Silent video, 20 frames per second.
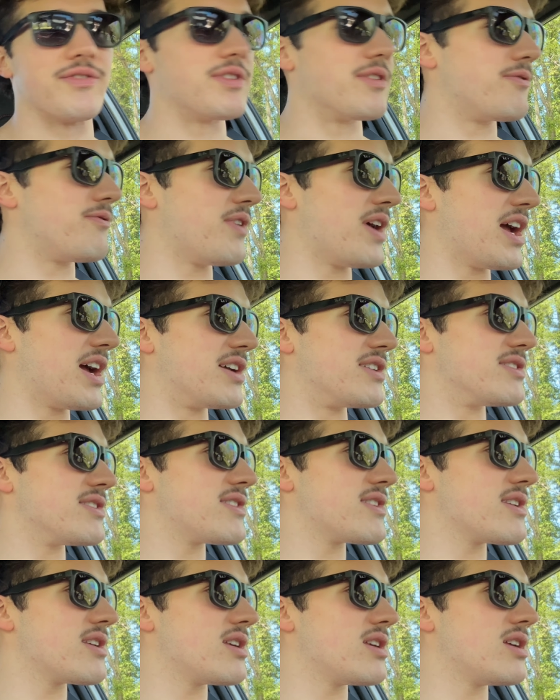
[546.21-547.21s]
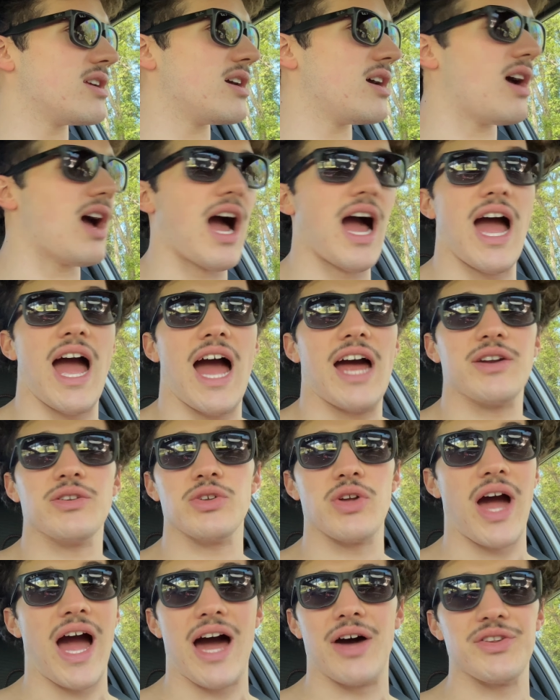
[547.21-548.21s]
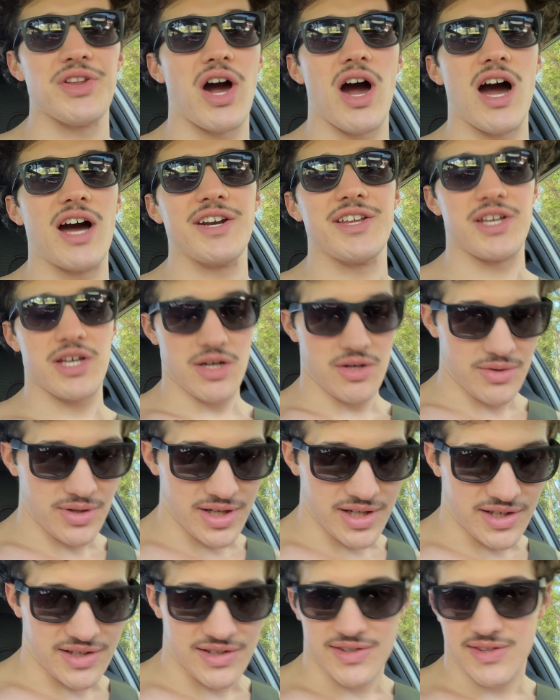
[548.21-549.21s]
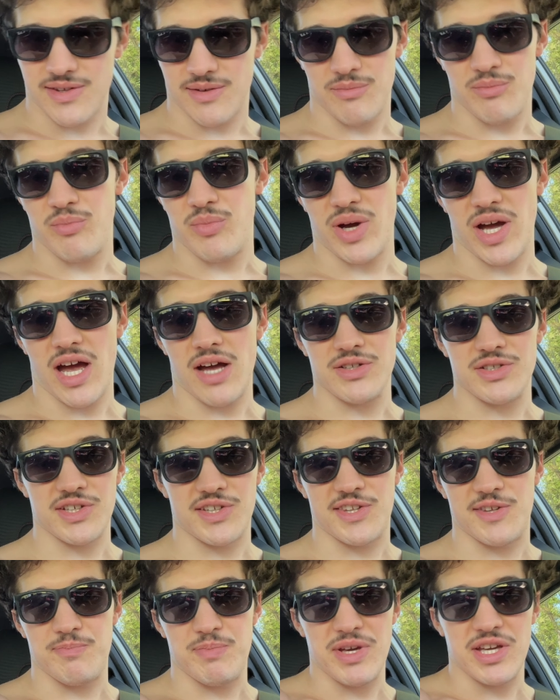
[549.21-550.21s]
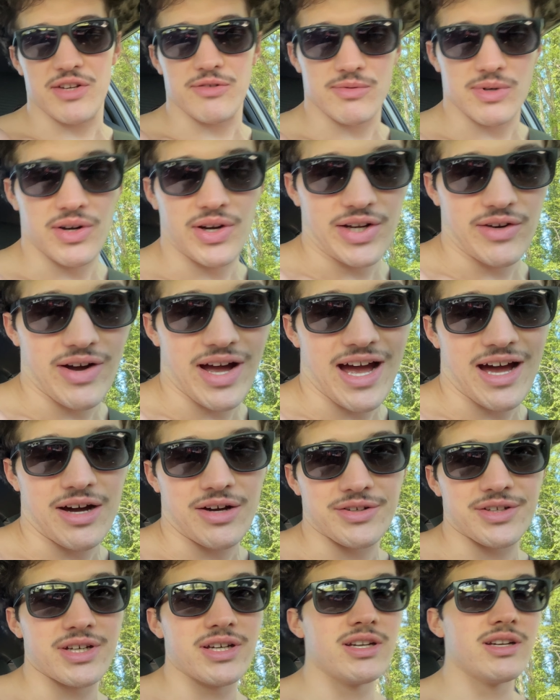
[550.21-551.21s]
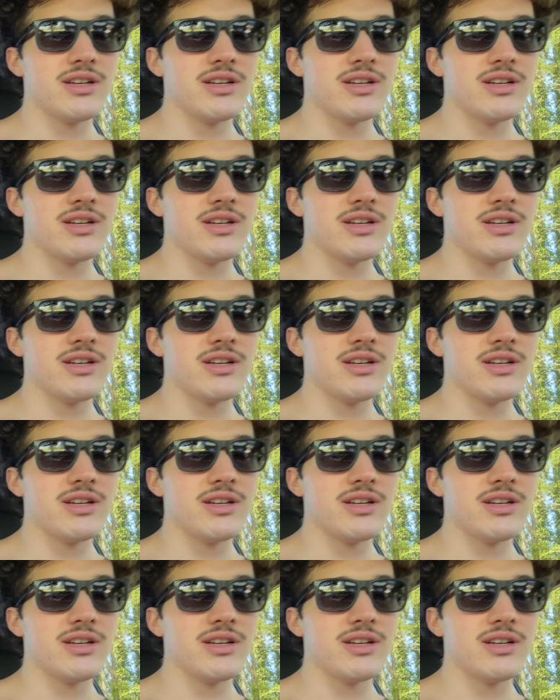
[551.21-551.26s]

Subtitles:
the fans. I don't know how the audio is, but I'll just speak really loud.